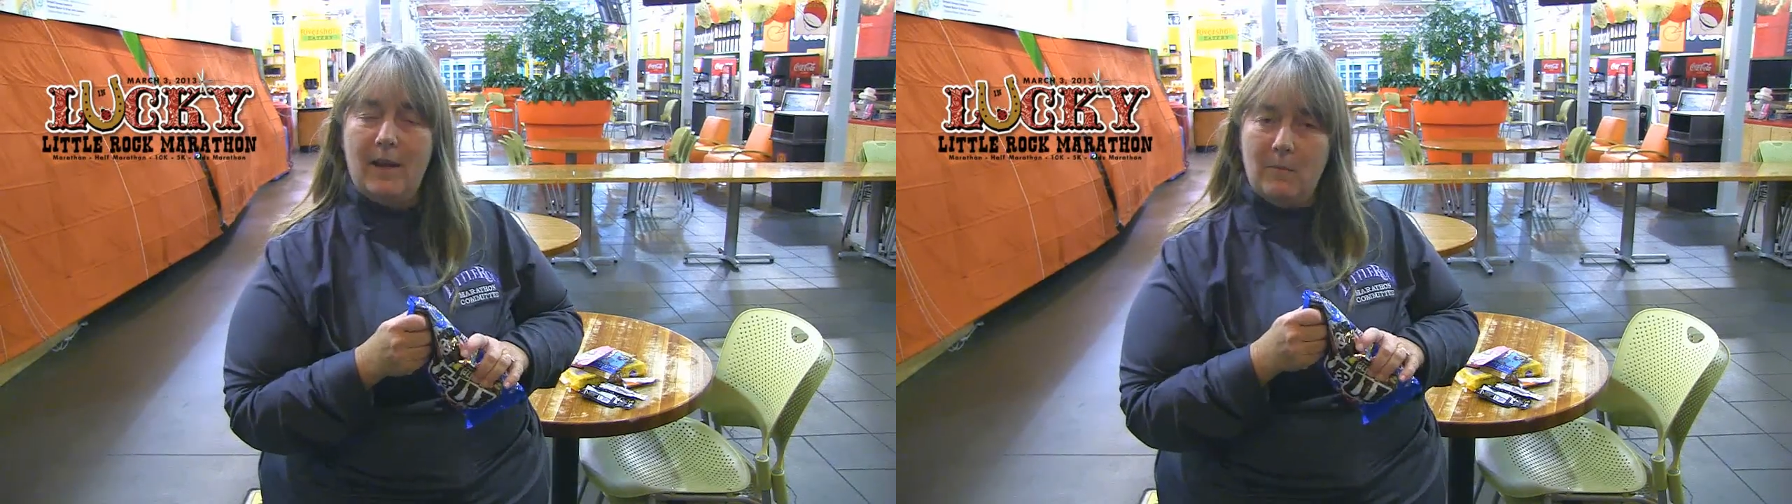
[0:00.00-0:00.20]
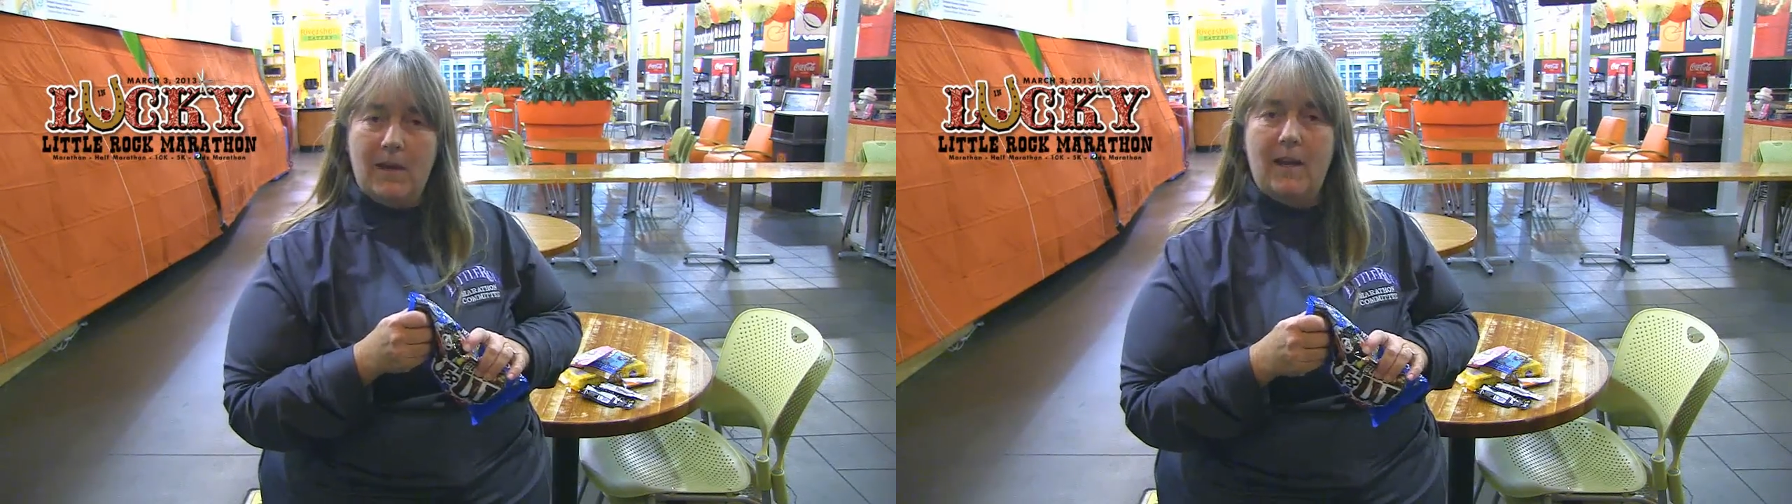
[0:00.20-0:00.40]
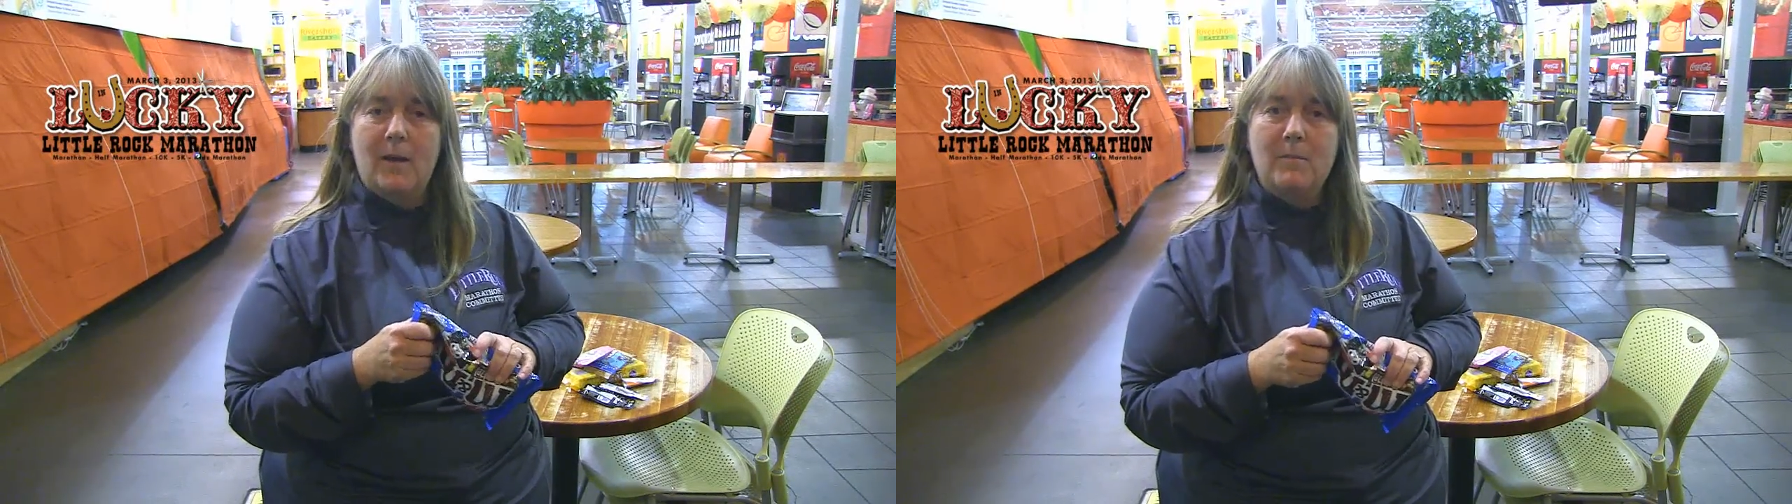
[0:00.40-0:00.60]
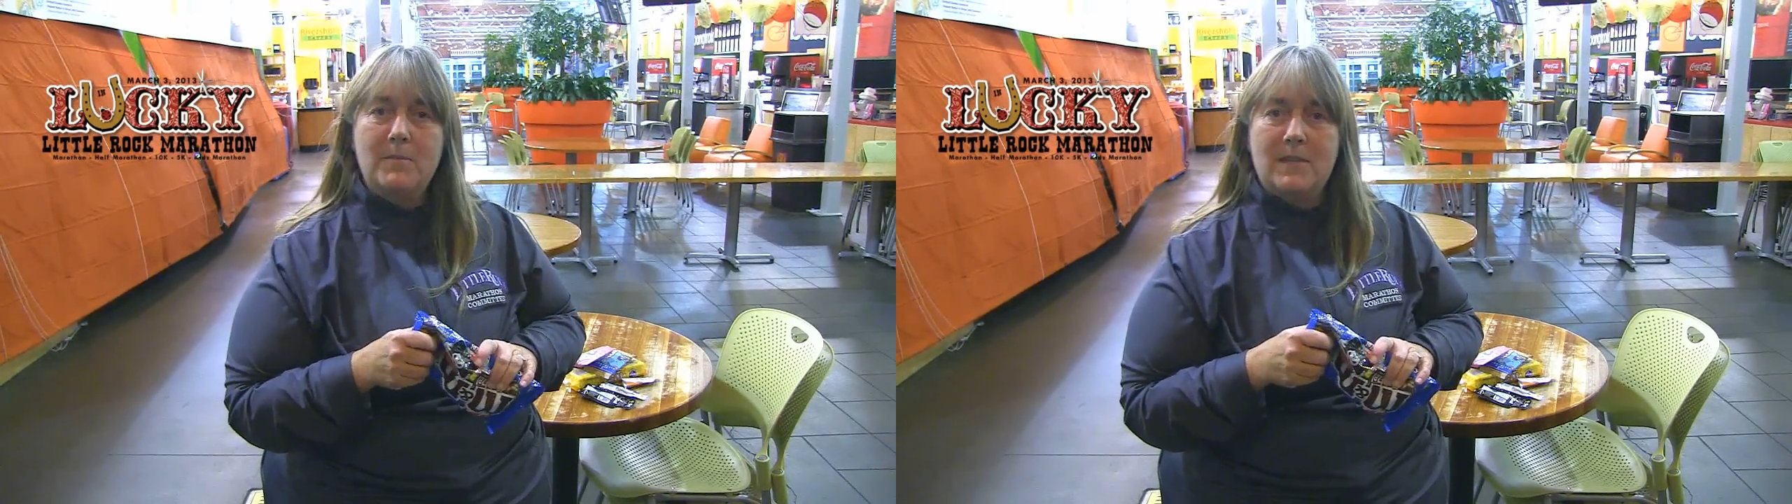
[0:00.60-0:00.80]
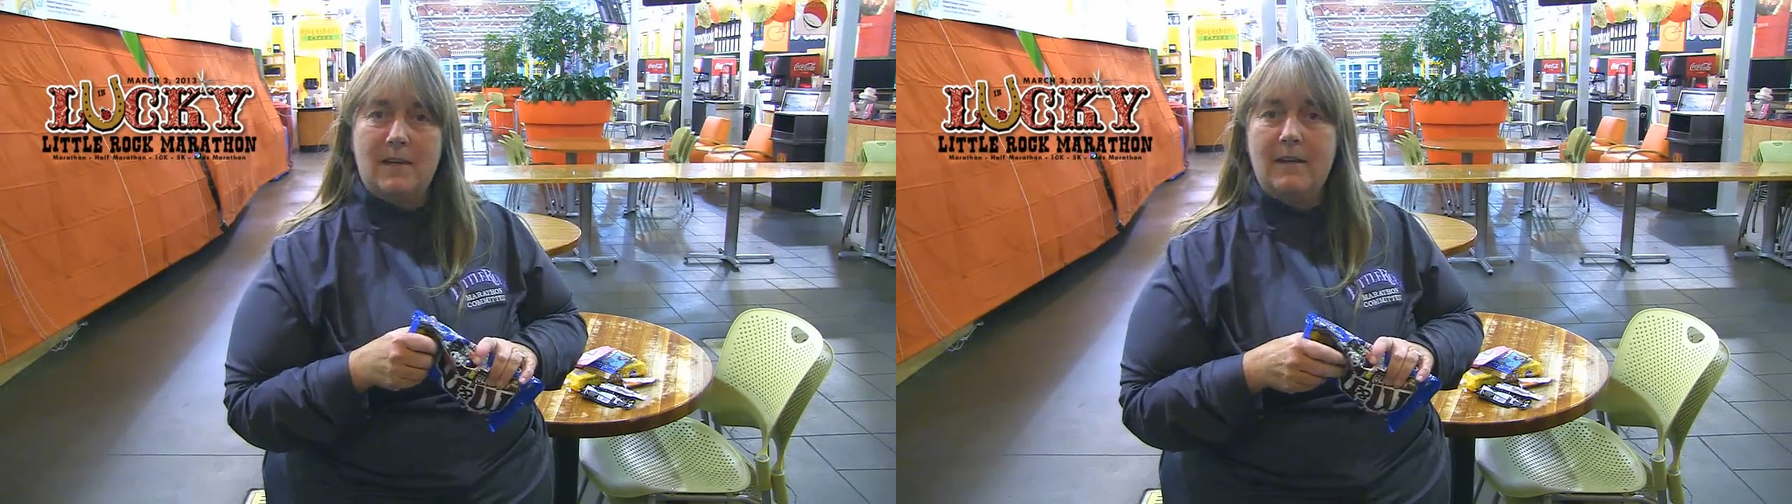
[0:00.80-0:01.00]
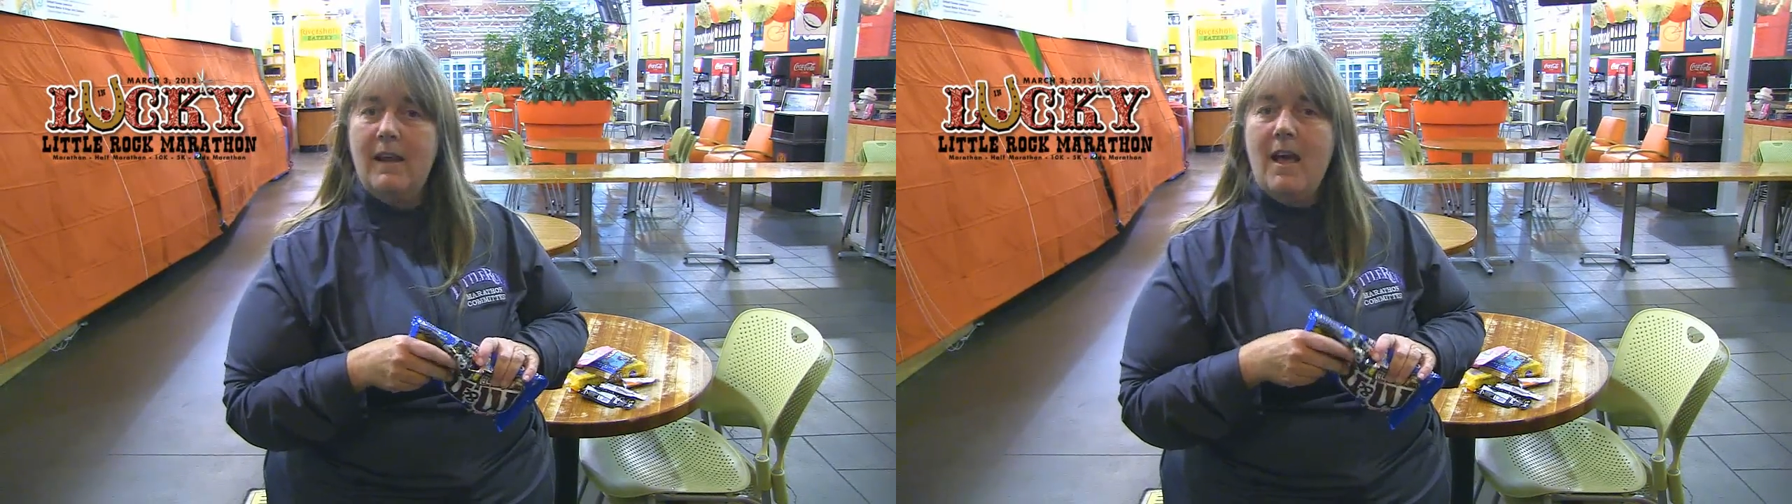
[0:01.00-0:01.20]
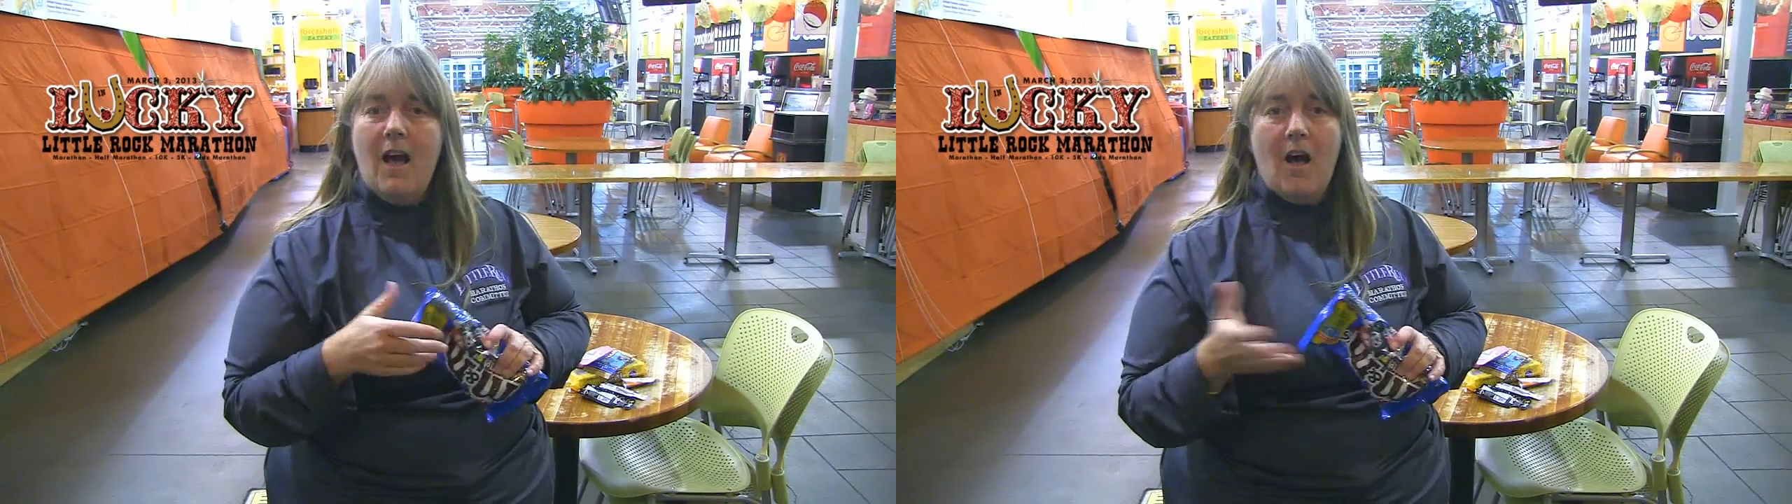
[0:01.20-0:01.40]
M&Ms and